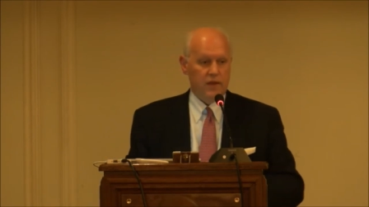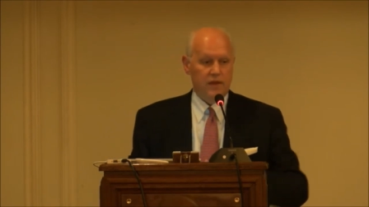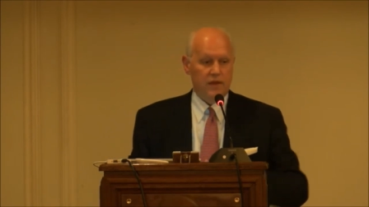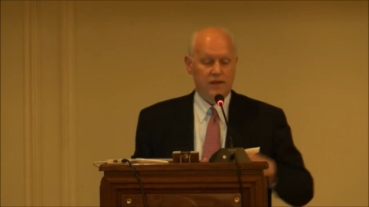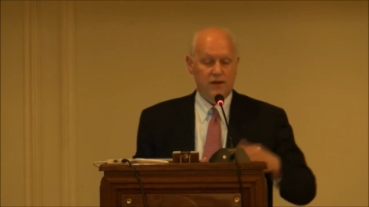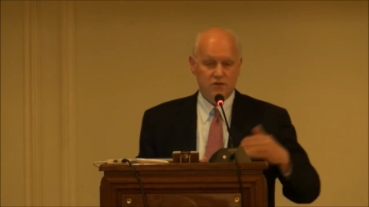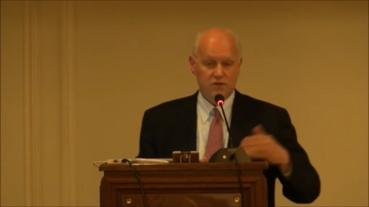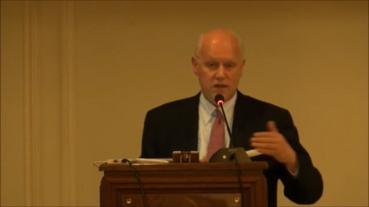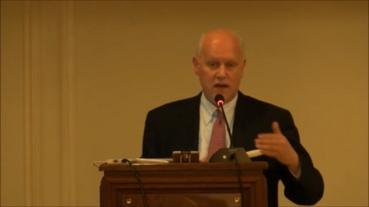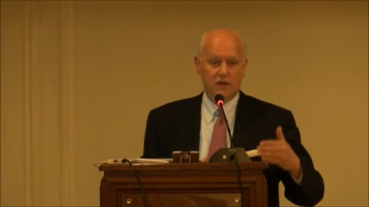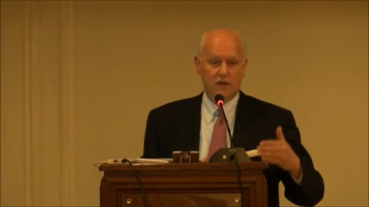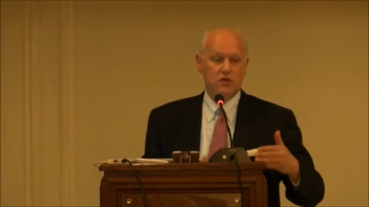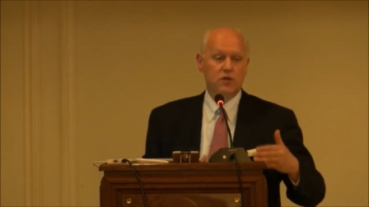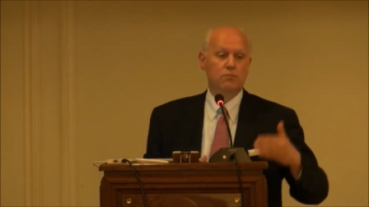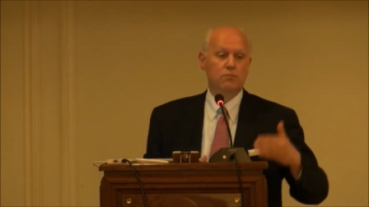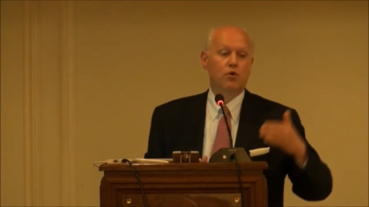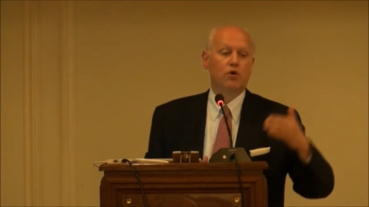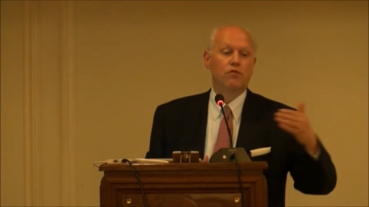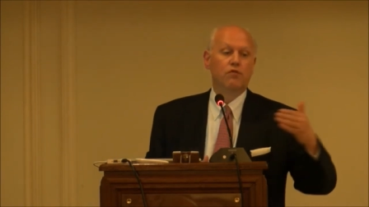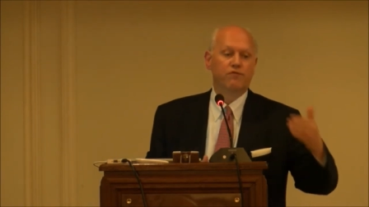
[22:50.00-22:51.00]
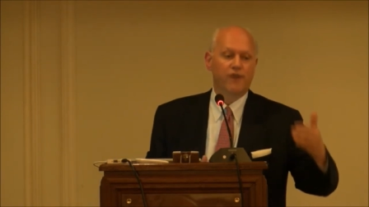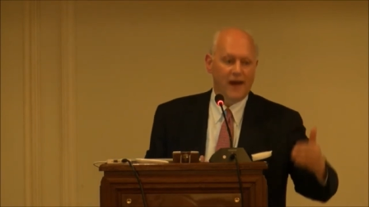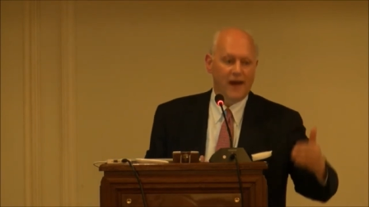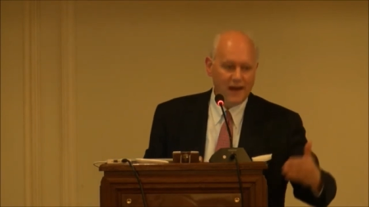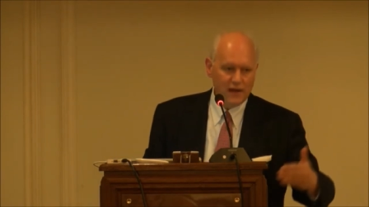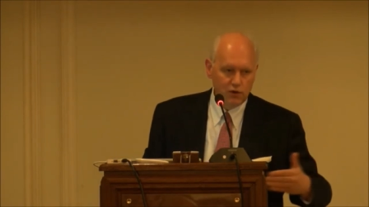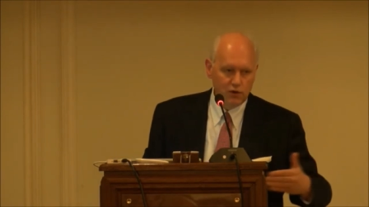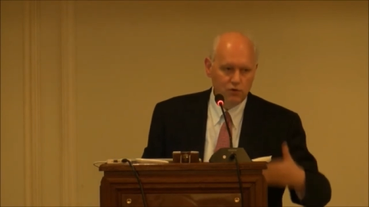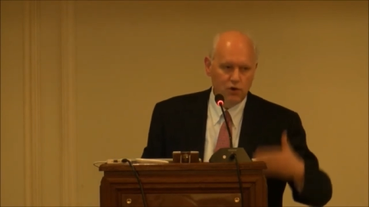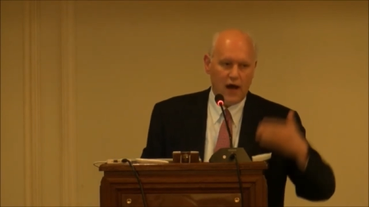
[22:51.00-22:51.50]
there is actually more
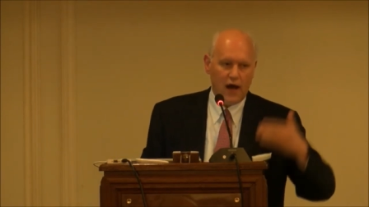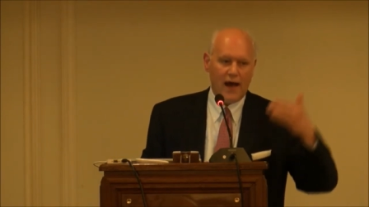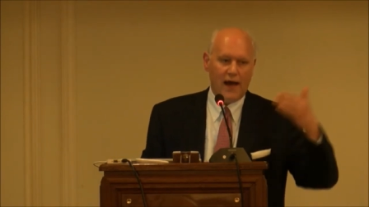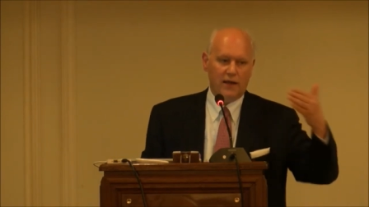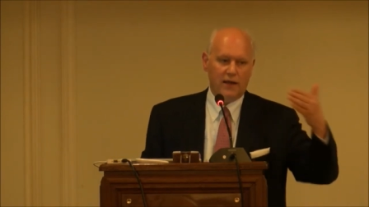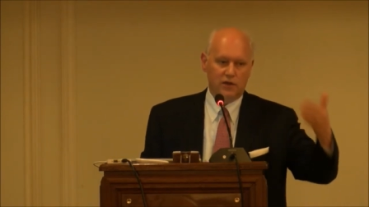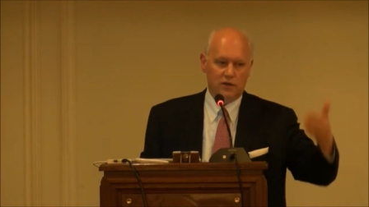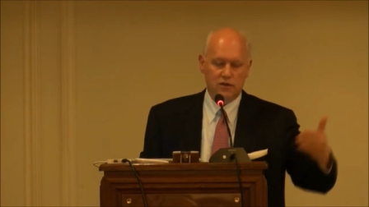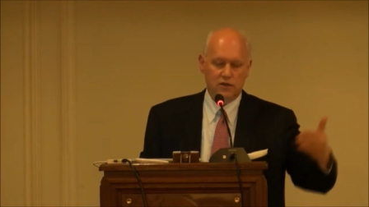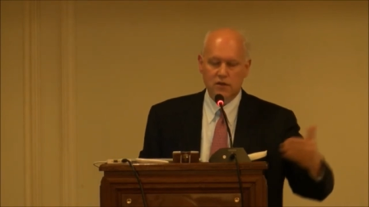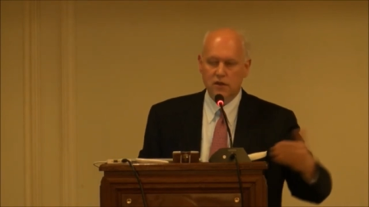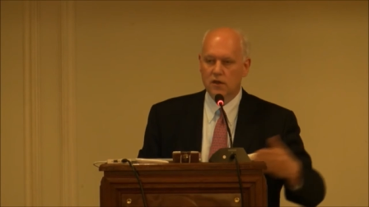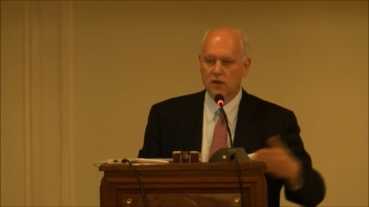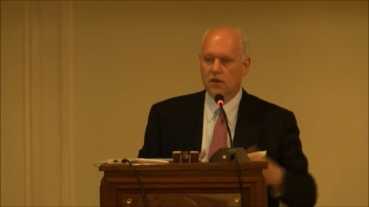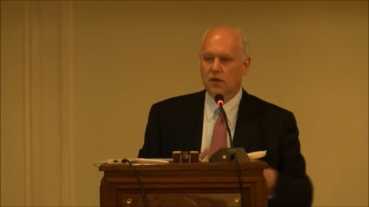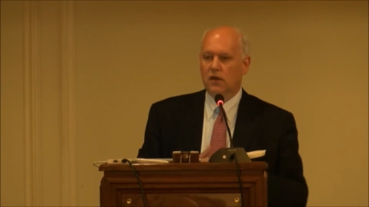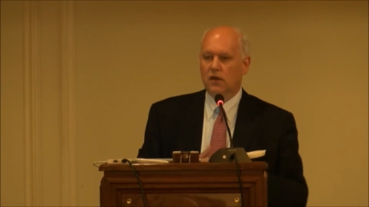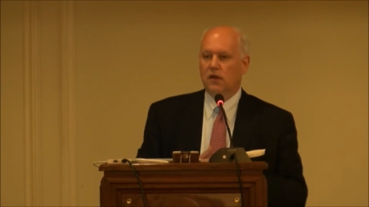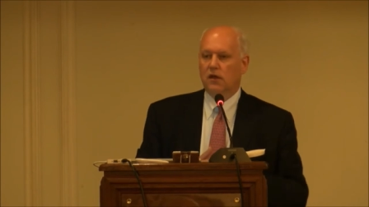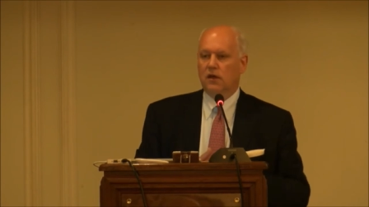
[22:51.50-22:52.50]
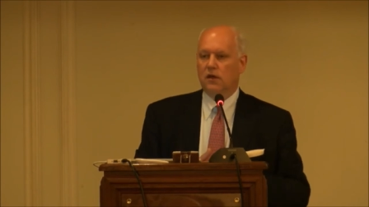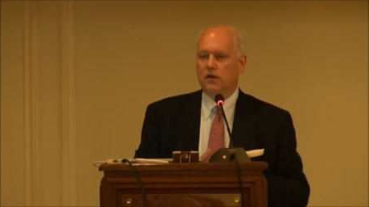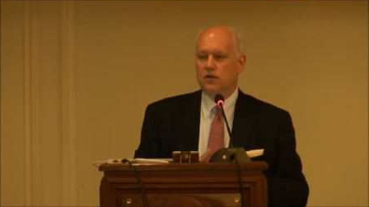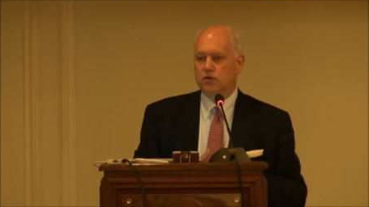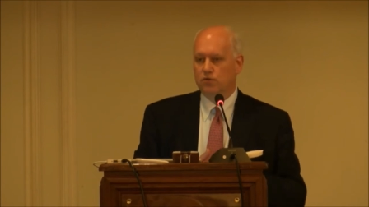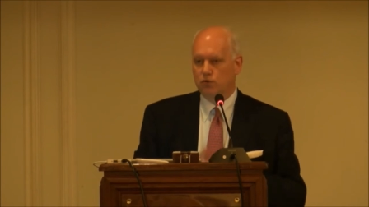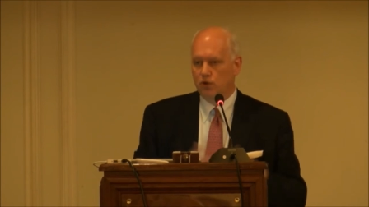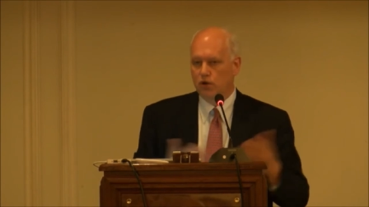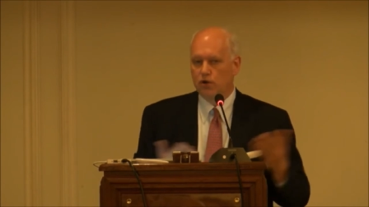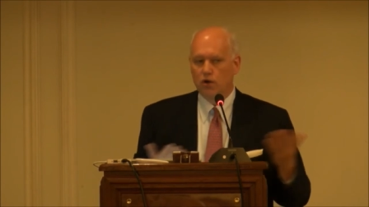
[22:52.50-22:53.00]
value added
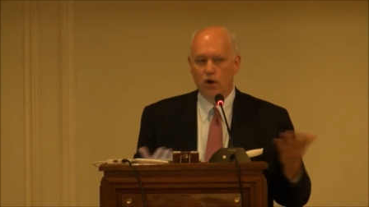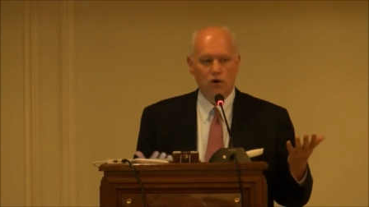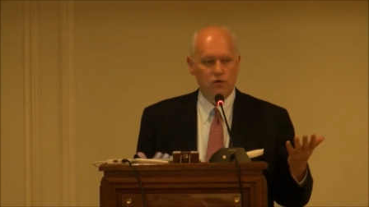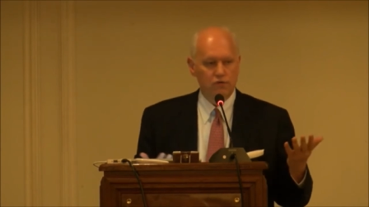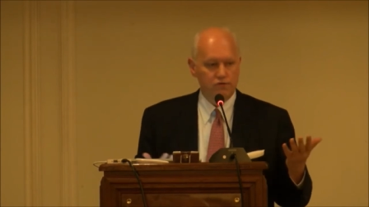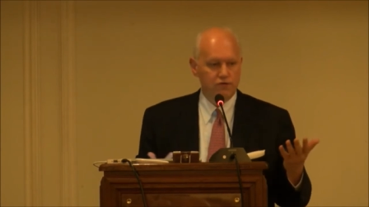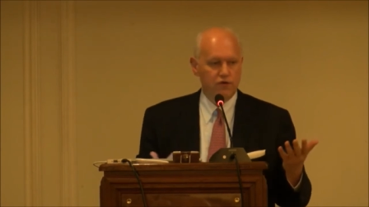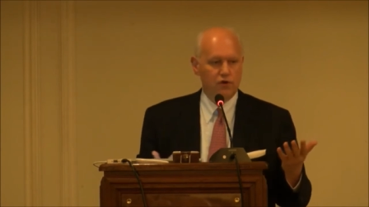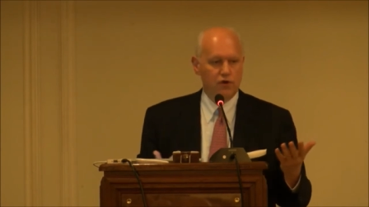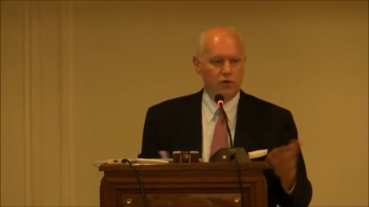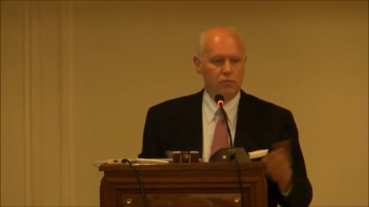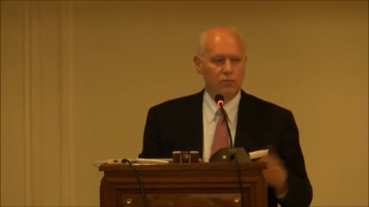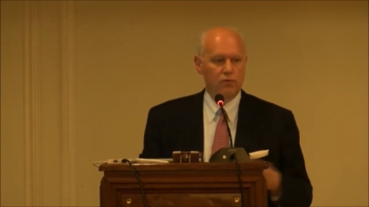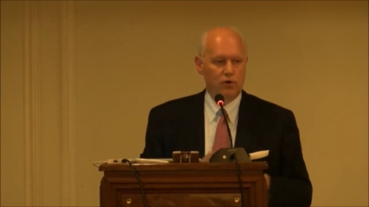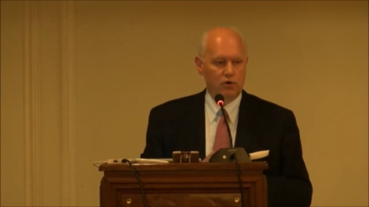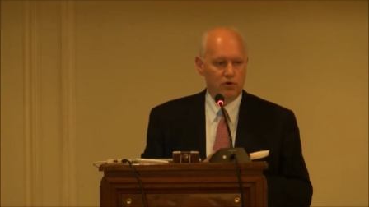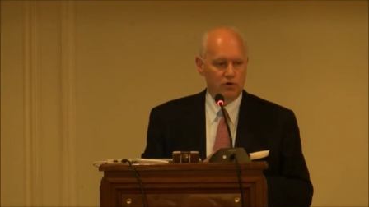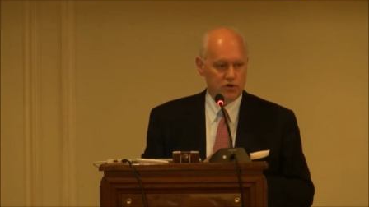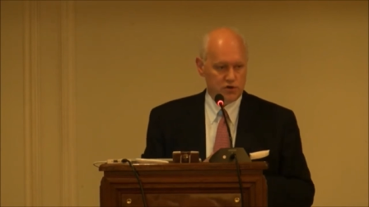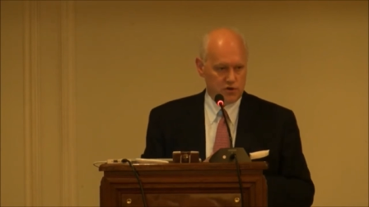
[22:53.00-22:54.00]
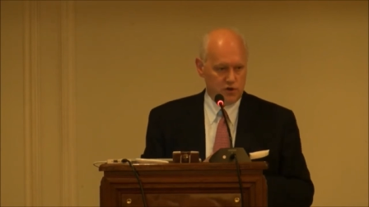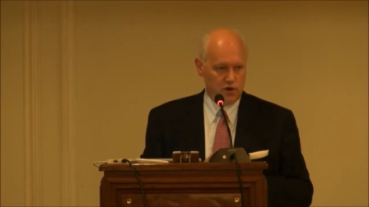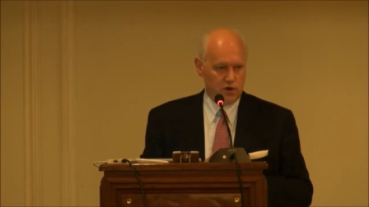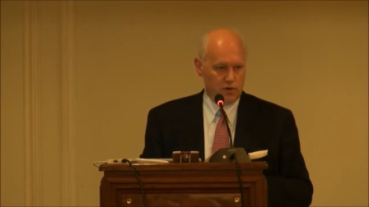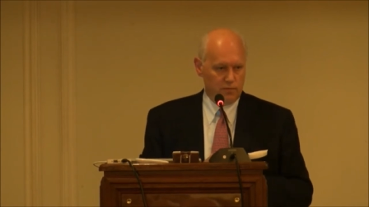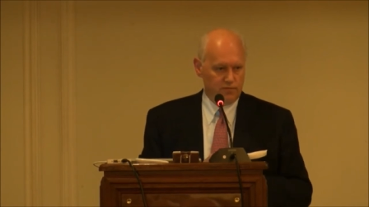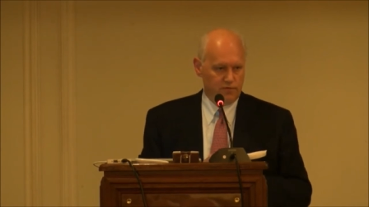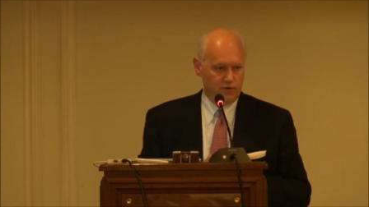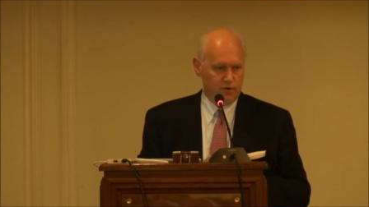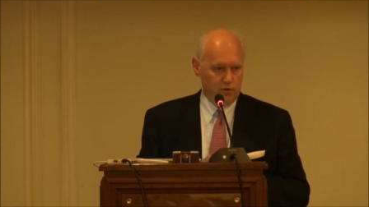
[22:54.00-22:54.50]
to a young firm or a
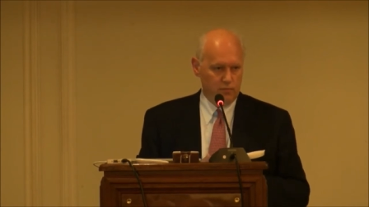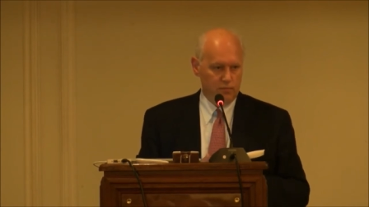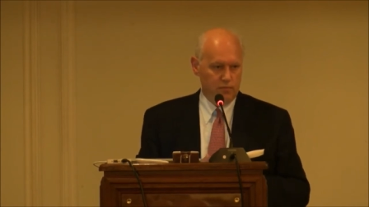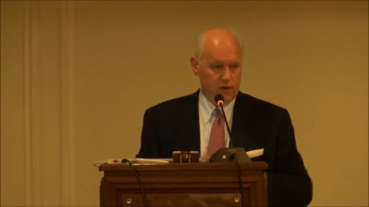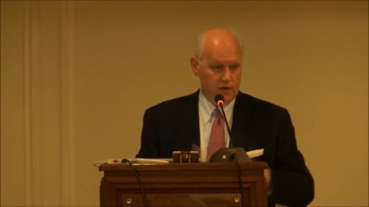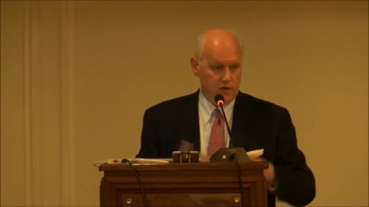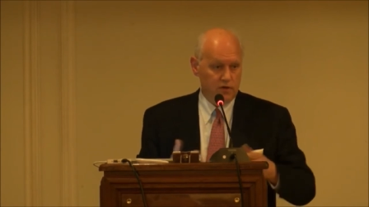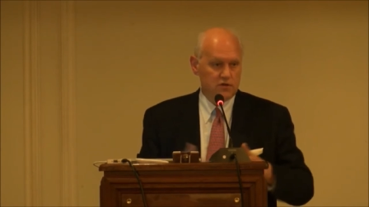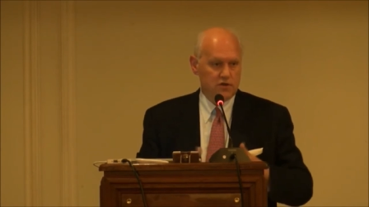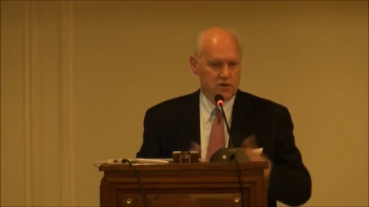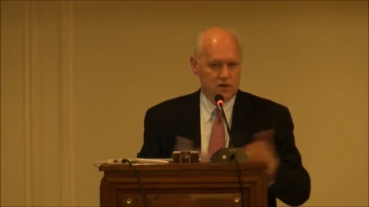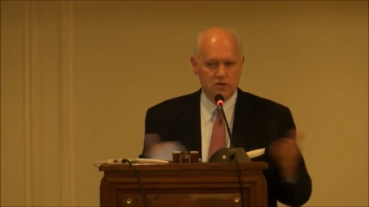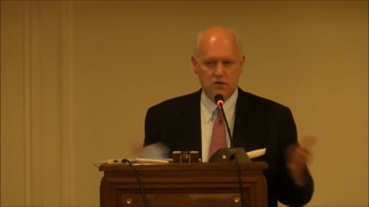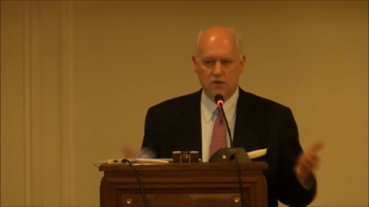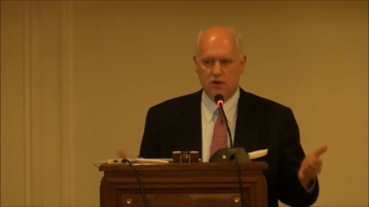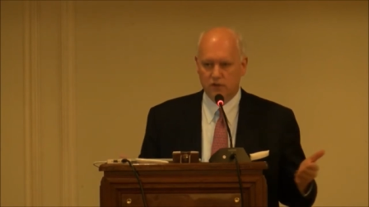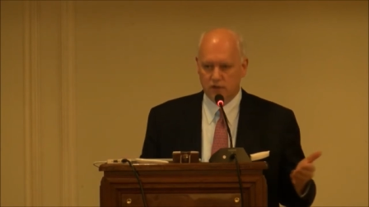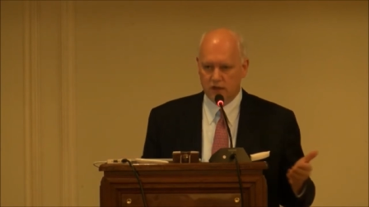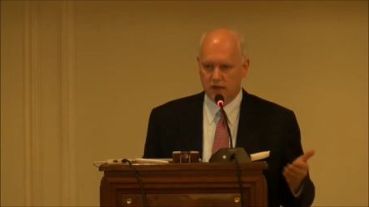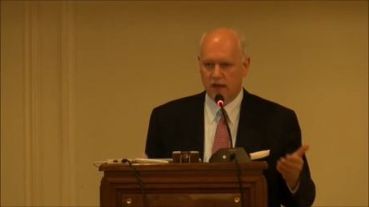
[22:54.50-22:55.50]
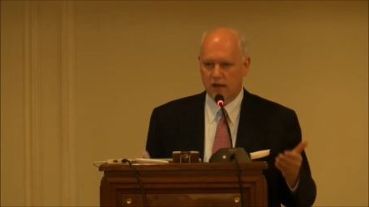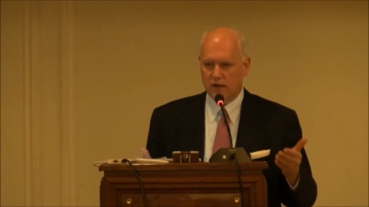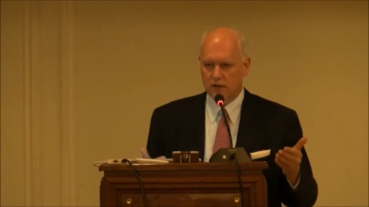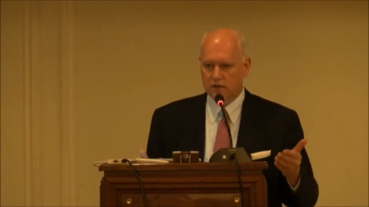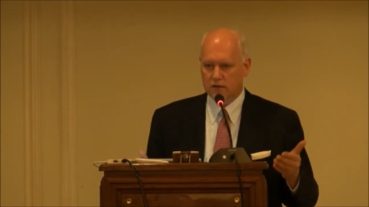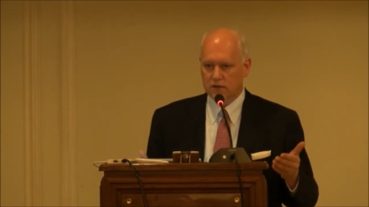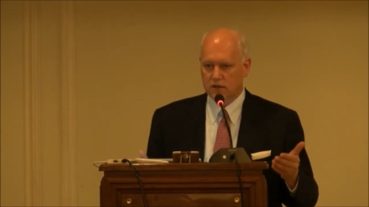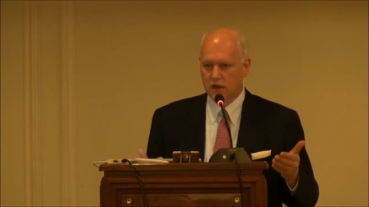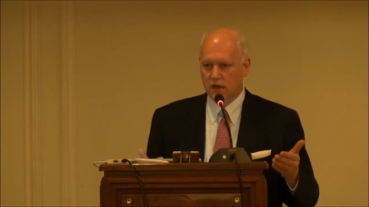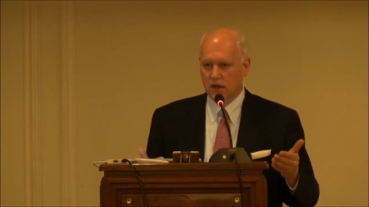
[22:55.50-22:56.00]
startup firm because there's nothing
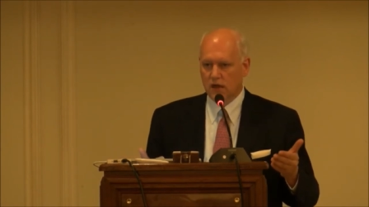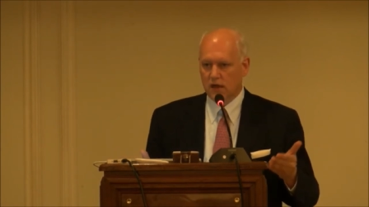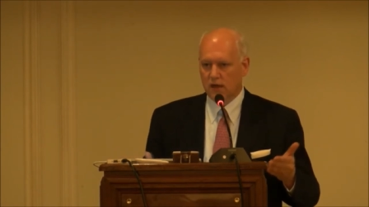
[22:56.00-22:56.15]
else.